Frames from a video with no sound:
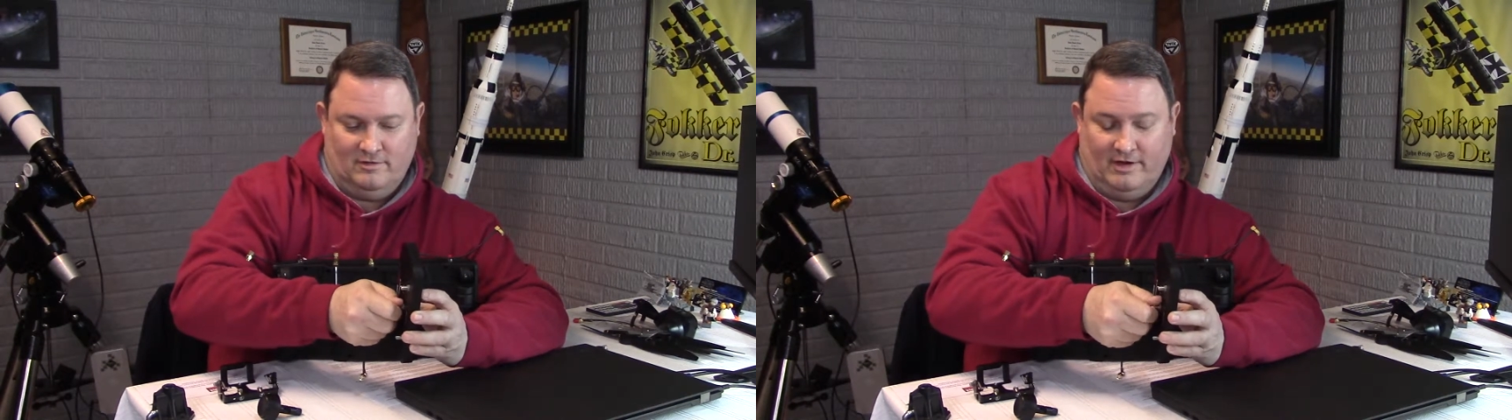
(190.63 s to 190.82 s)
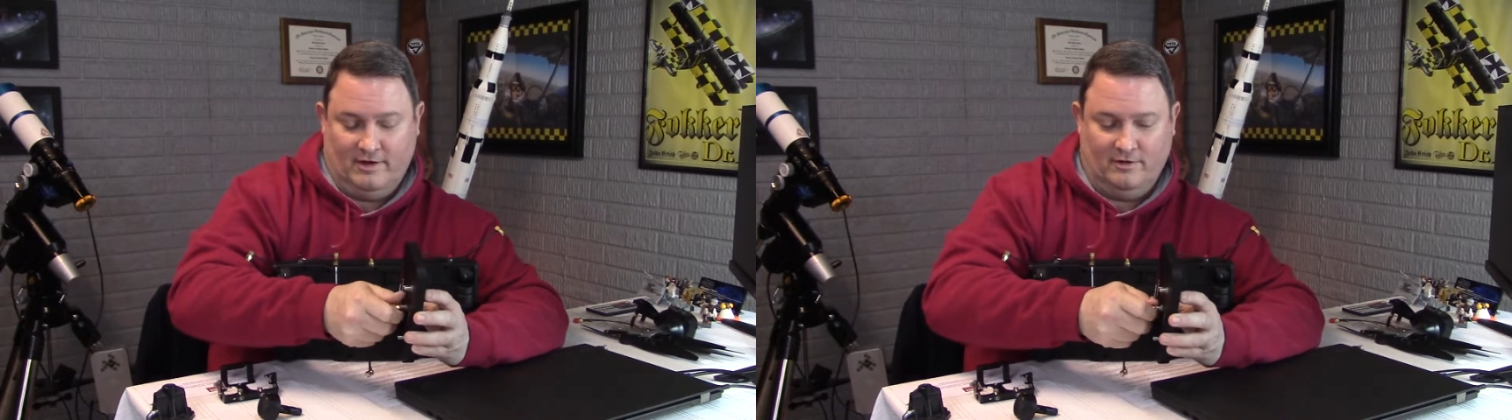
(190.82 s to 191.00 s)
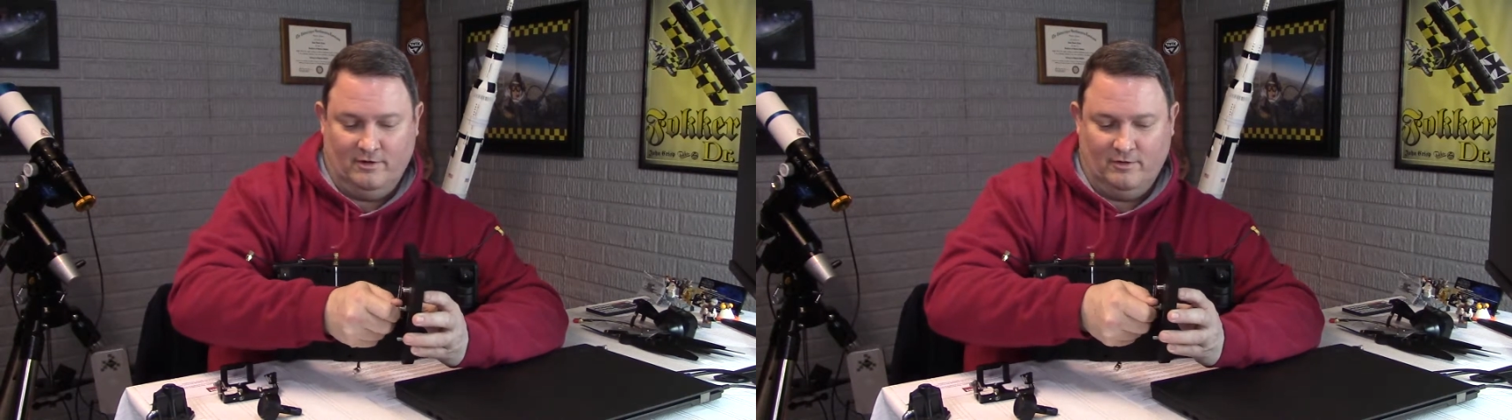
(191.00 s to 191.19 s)

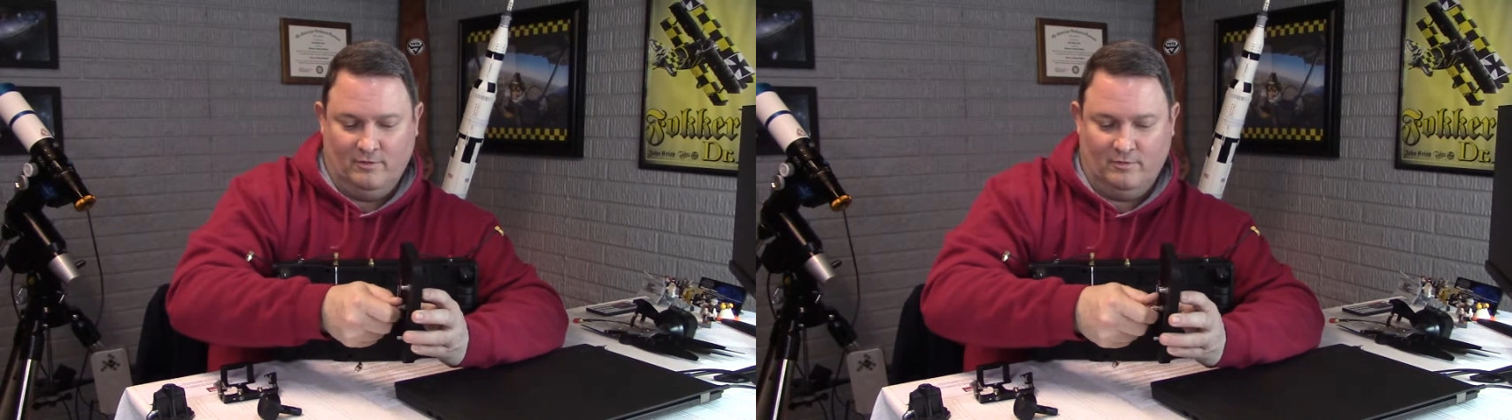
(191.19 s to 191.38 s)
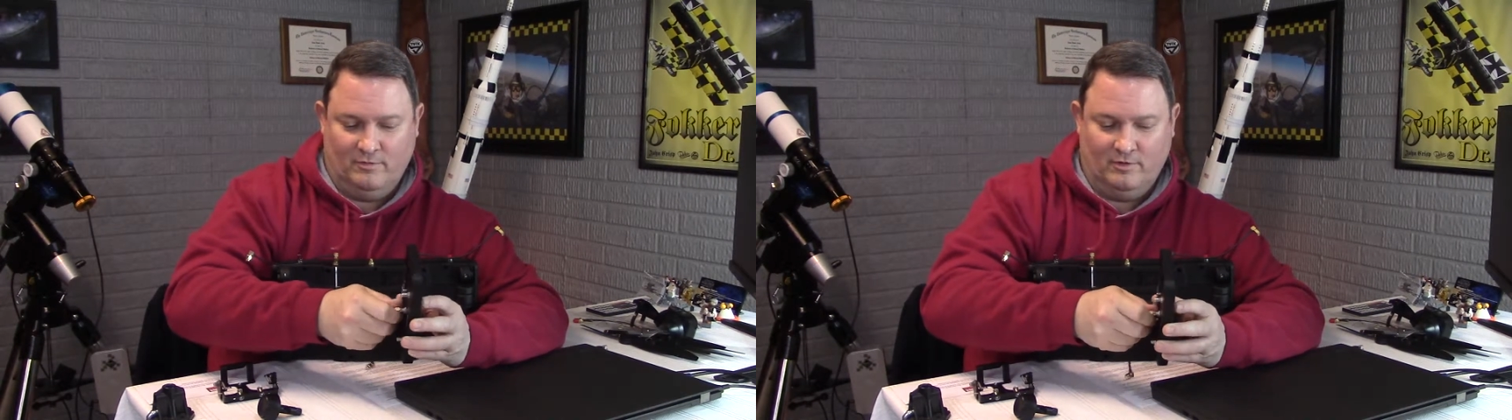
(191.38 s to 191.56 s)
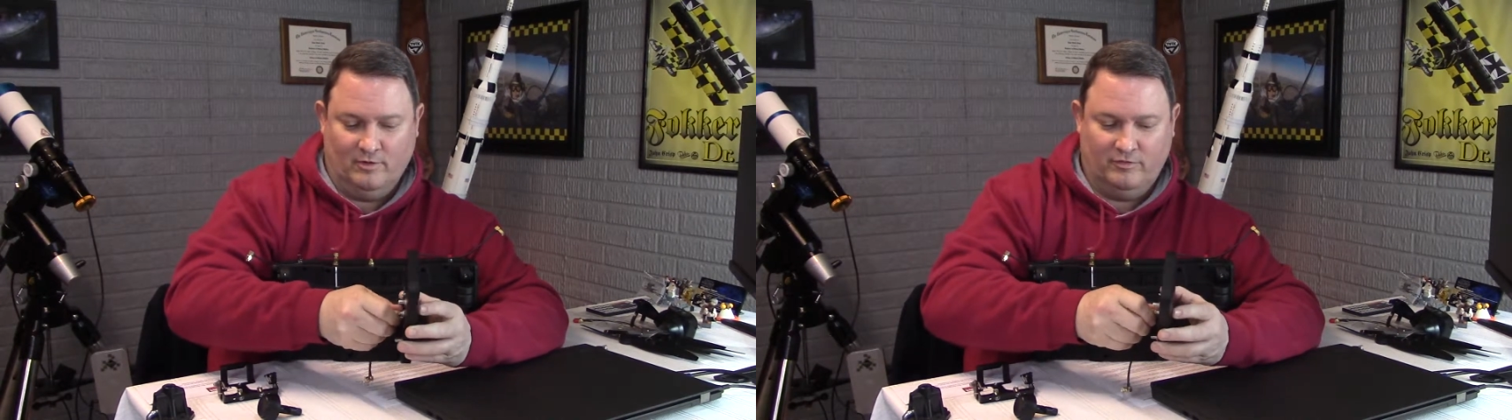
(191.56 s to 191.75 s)
I don't know,
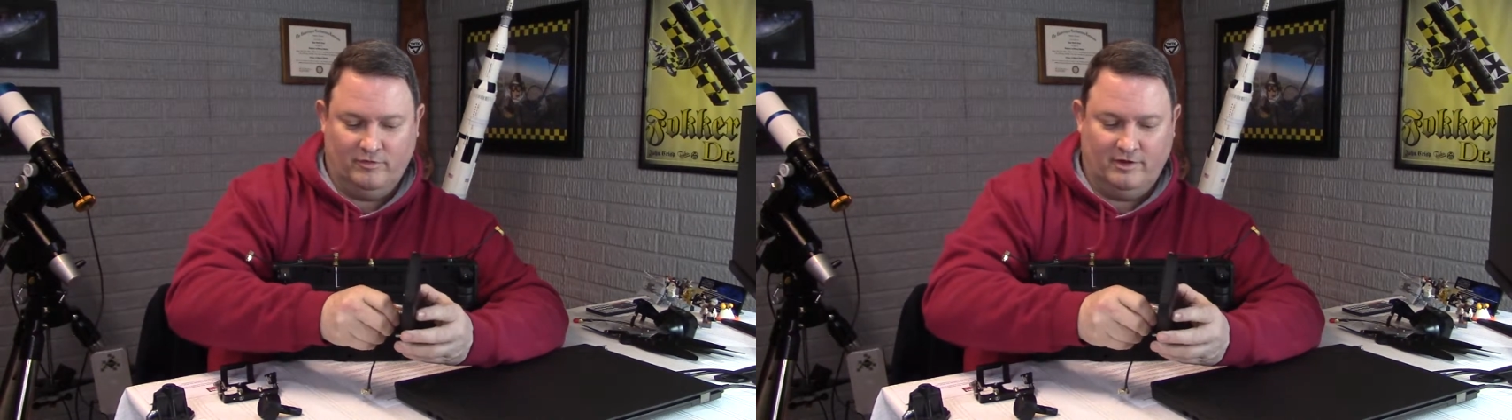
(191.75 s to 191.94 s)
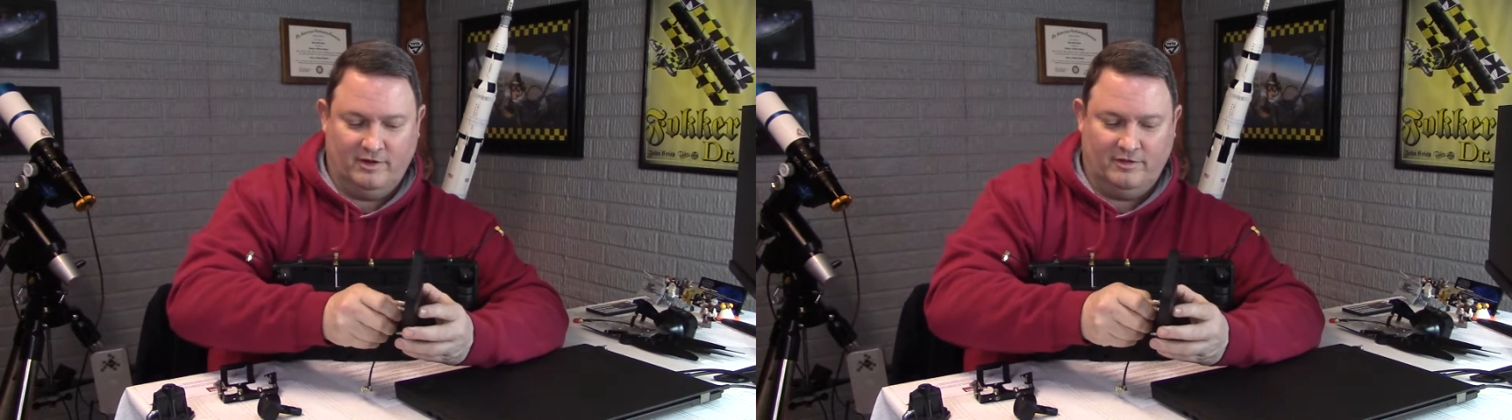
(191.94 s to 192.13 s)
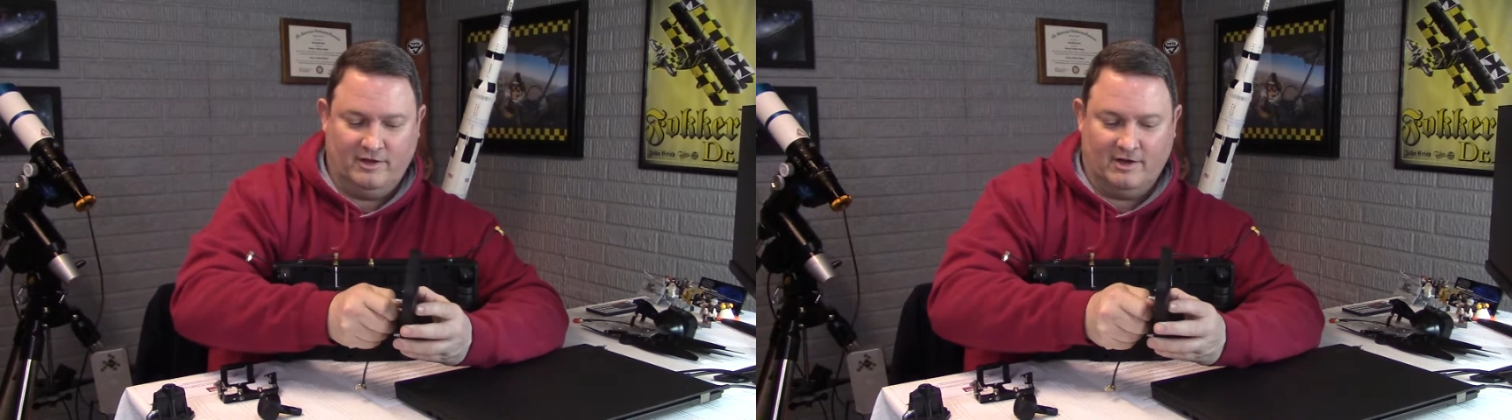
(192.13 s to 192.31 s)
hopefully
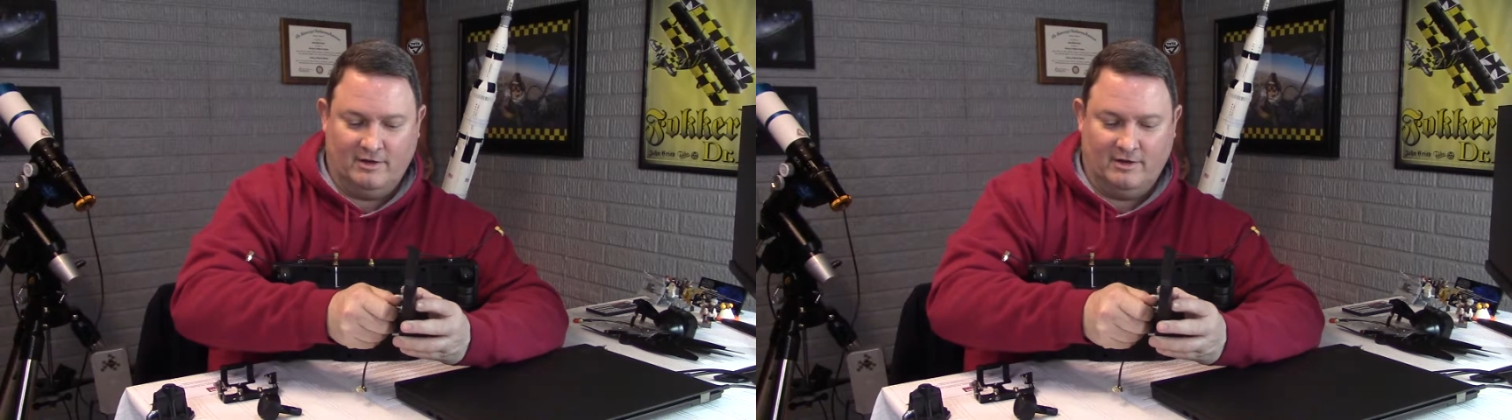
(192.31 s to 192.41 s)
nothing